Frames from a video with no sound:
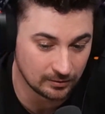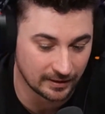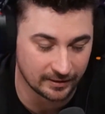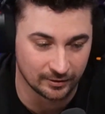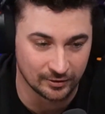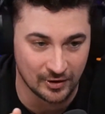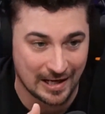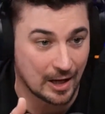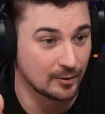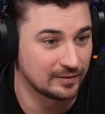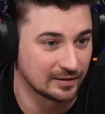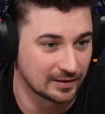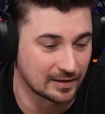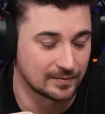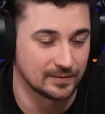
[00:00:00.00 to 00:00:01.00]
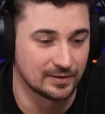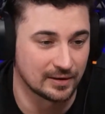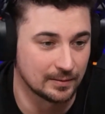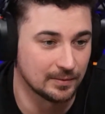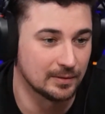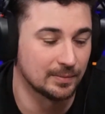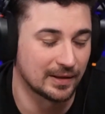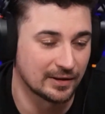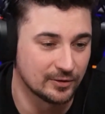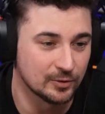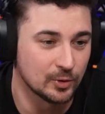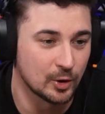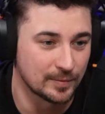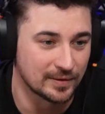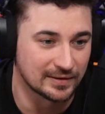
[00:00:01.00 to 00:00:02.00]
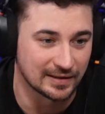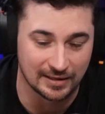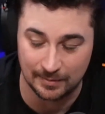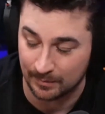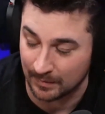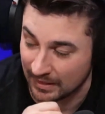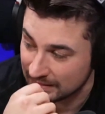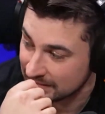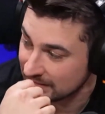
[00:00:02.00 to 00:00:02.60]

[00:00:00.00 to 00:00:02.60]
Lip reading: I don't know how successful it's going to be, but I do hope that they keep making it.